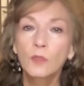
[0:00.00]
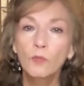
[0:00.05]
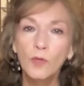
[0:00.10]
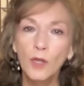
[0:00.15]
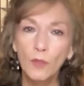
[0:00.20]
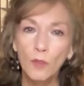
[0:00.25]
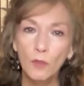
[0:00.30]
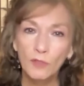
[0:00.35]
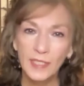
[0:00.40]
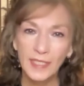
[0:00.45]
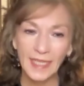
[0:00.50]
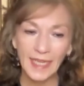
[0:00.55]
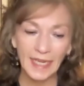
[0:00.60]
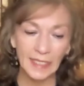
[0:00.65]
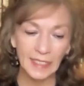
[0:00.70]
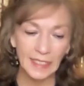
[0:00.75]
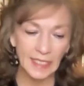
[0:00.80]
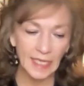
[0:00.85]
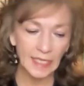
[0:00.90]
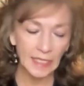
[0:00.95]
one of those
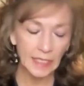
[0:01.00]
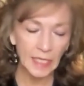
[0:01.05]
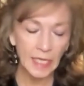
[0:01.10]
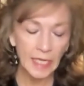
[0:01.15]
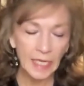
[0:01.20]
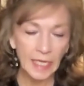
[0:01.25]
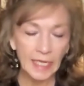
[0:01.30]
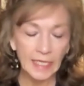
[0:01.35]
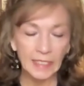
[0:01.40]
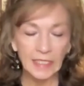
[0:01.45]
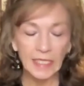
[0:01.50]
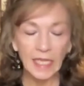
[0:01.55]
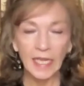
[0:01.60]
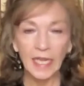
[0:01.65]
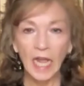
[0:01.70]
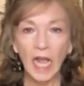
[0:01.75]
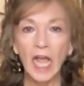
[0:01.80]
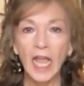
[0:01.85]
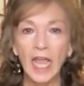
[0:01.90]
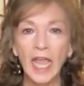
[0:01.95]
things that is like,
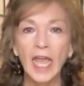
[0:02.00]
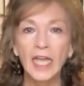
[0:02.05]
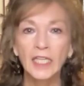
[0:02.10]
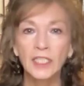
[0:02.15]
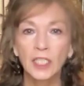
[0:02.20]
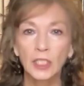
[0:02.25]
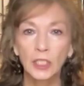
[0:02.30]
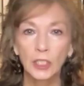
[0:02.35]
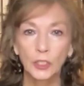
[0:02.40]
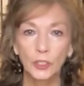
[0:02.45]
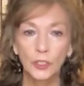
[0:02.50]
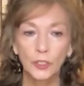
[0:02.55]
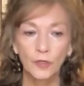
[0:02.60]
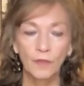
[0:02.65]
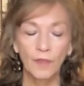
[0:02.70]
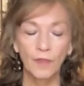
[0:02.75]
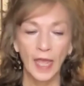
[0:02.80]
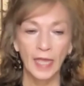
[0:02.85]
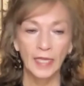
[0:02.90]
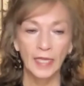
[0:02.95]
I had to learn
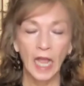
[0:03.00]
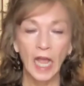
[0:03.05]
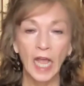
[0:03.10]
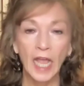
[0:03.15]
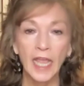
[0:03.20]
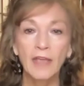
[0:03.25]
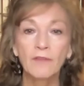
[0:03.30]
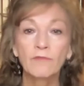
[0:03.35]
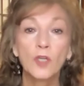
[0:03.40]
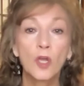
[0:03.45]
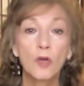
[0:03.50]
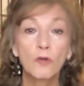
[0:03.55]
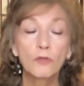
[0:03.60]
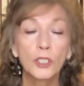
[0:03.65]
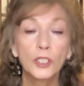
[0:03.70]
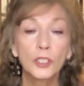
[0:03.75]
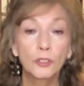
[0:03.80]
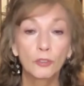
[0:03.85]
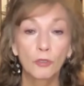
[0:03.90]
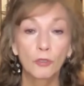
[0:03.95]
that I have no
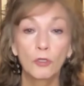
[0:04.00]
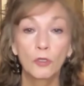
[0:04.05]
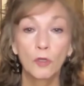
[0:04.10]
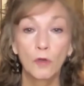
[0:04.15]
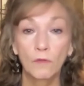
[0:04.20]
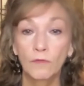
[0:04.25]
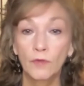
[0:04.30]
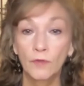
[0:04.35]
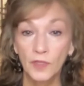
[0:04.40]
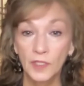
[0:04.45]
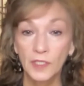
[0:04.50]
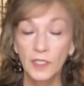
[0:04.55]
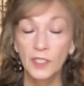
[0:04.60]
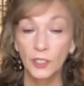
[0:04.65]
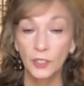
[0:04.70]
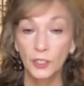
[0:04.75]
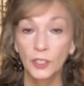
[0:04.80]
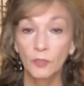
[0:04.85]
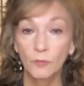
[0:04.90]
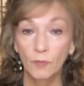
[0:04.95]
control over this
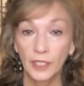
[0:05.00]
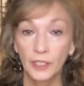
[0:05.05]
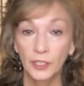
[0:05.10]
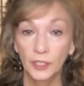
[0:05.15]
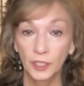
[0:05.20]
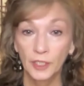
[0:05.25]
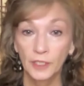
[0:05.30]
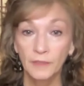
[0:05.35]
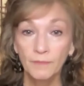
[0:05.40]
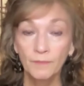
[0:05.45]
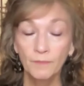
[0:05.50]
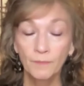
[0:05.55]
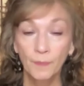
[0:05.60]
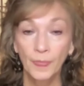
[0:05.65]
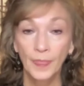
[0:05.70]
situation.